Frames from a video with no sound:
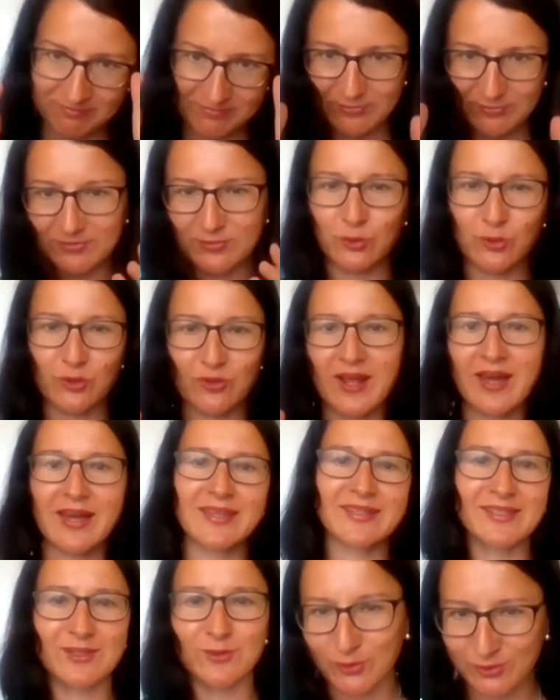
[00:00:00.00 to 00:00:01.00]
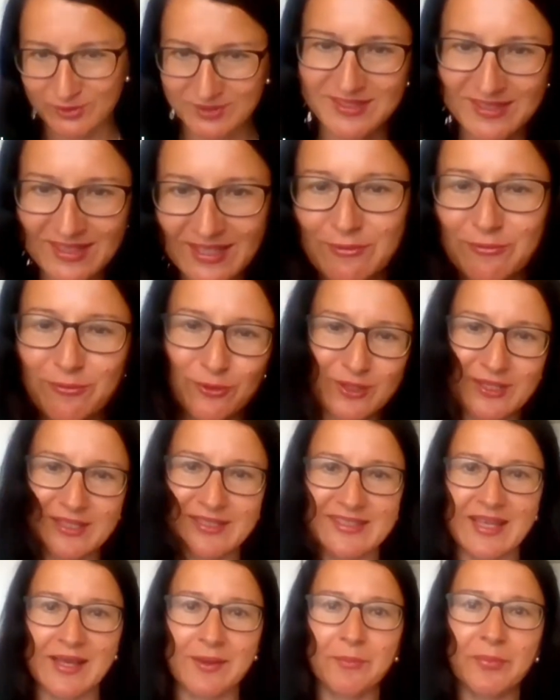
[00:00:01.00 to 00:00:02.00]
your eyes don't see, for
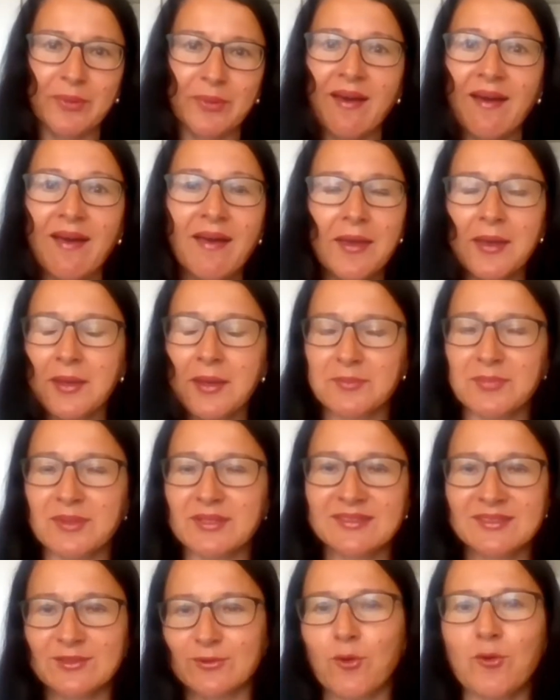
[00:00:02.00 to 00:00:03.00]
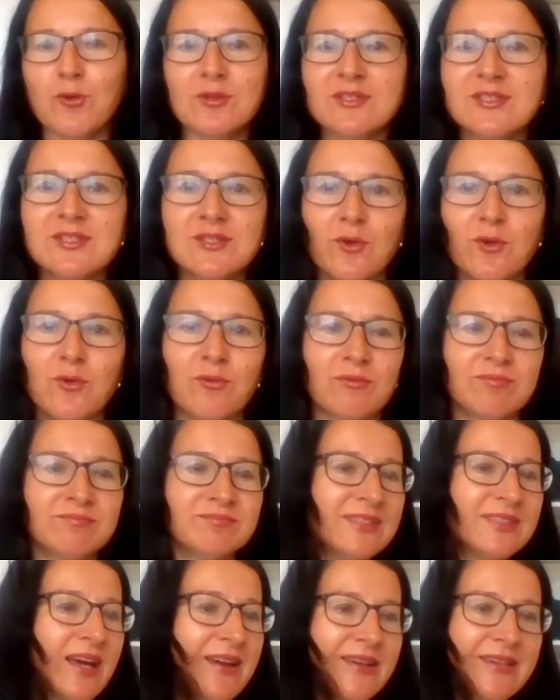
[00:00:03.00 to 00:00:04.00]
example, but also
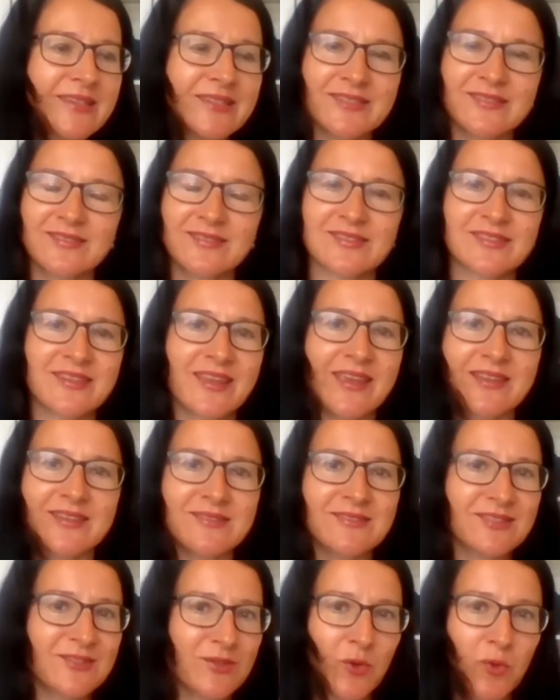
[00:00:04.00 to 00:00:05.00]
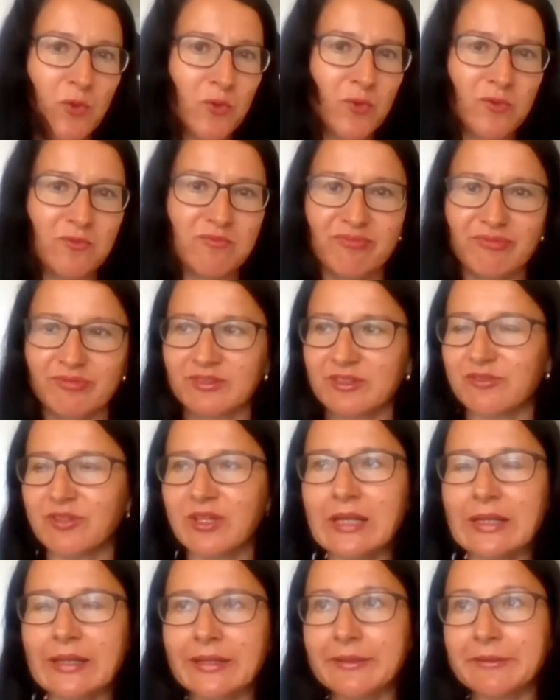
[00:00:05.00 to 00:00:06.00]
nice design, so
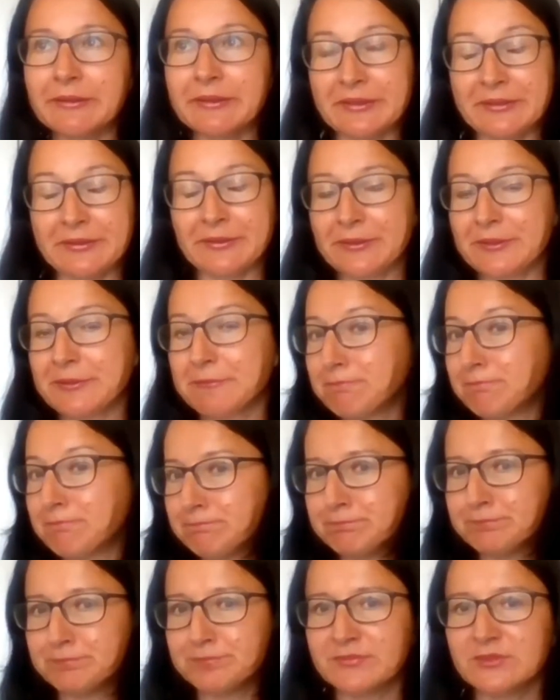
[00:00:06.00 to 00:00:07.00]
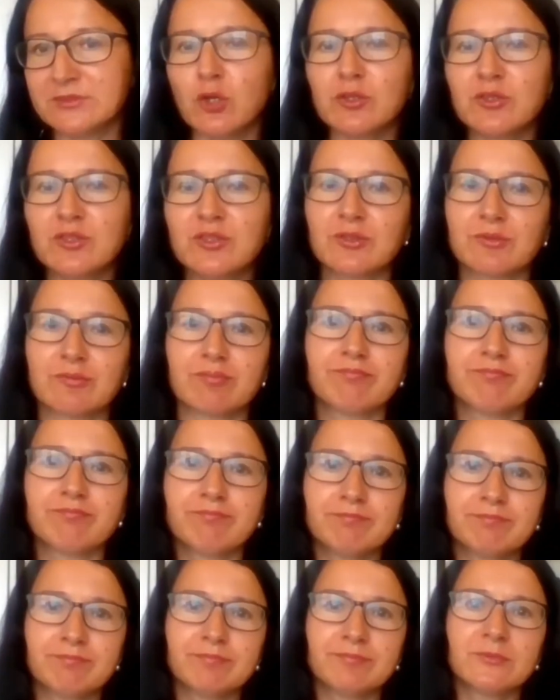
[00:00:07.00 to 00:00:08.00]
really not
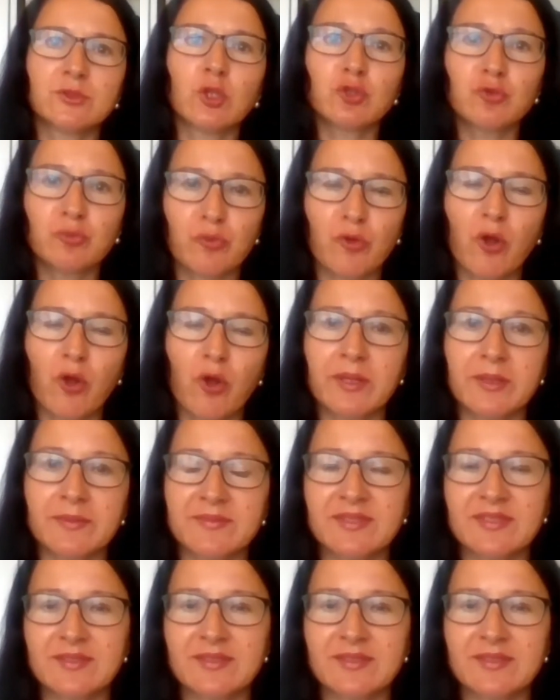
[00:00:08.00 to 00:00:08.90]
problems.